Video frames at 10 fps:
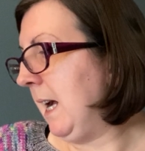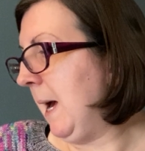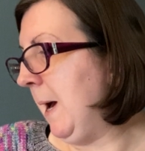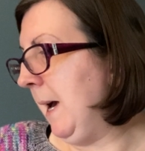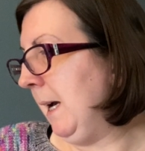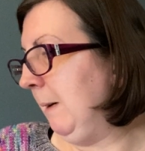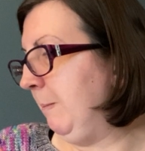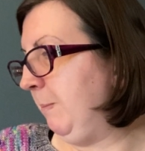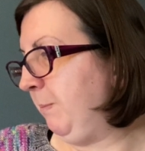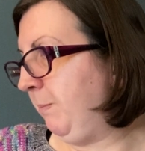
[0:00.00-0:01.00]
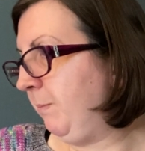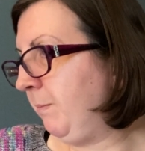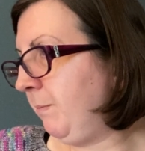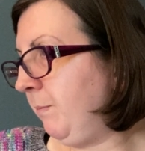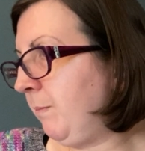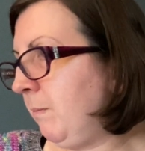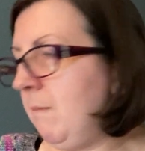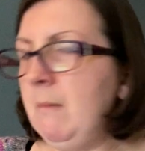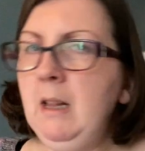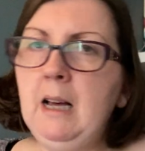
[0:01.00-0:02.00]

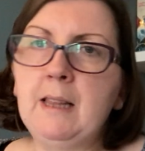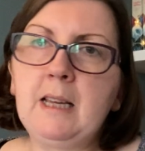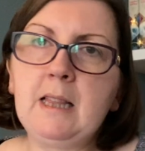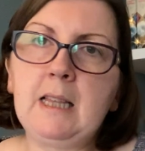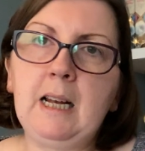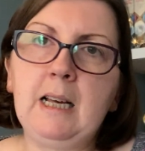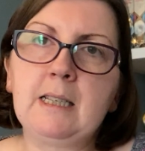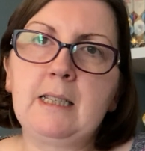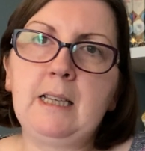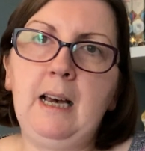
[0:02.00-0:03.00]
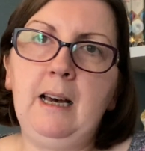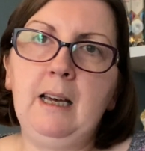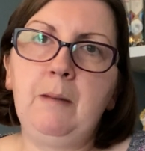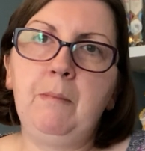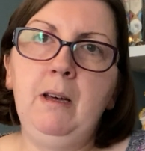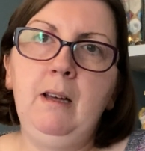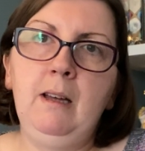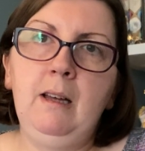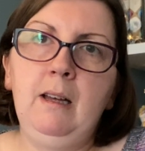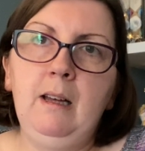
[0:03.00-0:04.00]
I think the last time
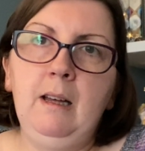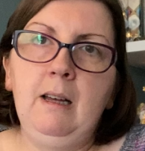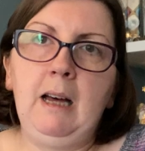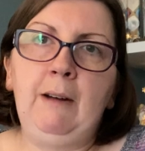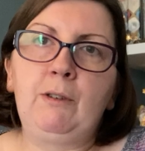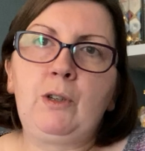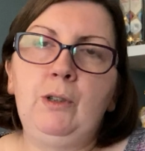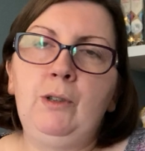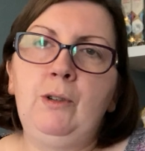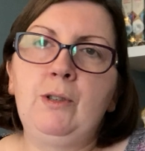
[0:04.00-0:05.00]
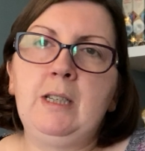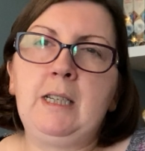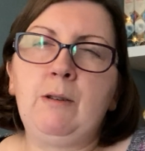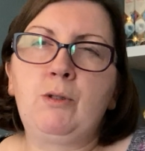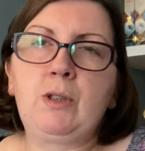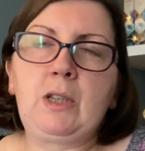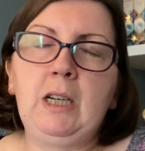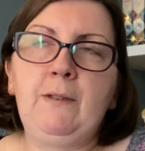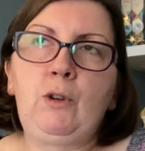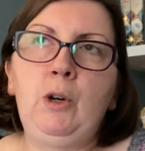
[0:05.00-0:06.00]
I recorded, I was just kind
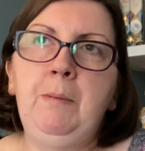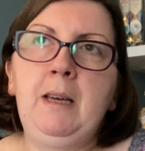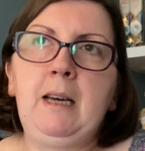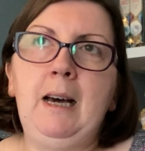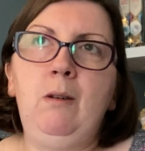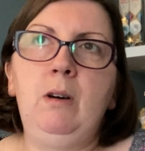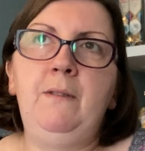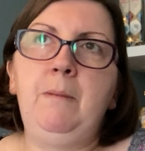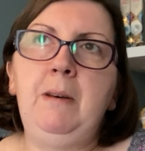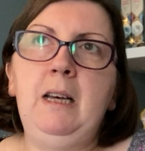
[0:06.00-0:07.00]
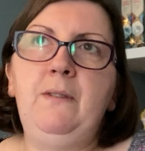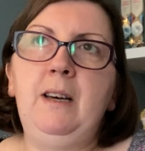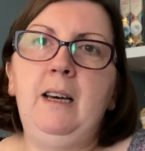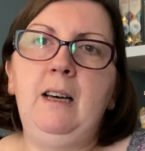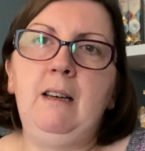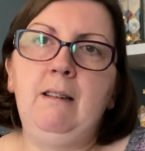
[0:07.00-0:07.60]
of coming out of a bit of a